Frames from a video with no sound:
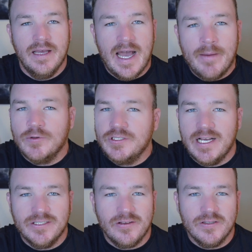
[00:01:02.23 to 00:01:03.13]
Apple
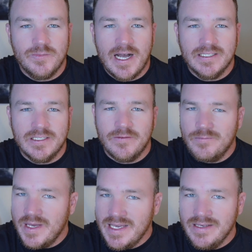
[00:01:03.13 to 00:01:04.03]
checks all those boxes for
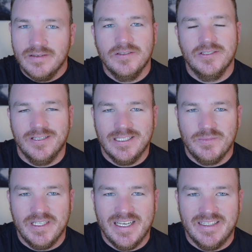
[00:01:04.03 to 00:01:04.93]
me, so let's
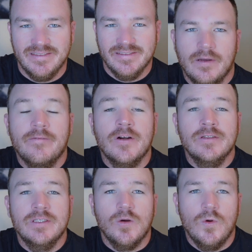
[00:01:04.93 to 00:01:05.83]
begin.
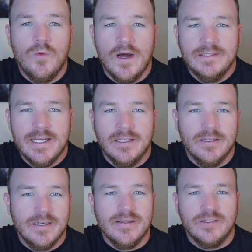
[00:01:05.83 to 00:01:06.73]
First, we want to take a
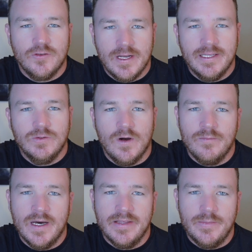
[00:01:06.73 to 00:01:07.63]
look at the trailing
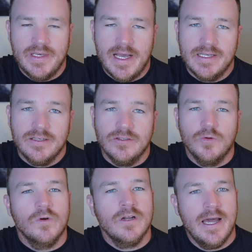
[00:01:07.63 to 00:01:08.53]
12-month EPS. So
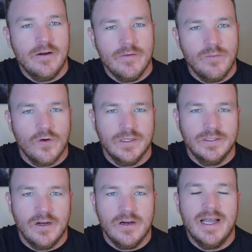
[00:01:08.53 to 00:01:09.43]
we're going to head over to
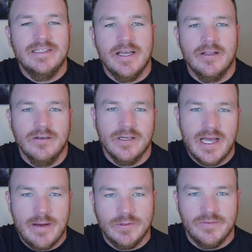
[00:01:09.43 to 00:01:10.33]
Morningstar and take a look at
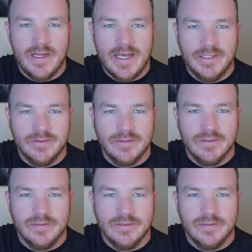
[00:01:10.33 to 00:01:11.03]
Apple's financials.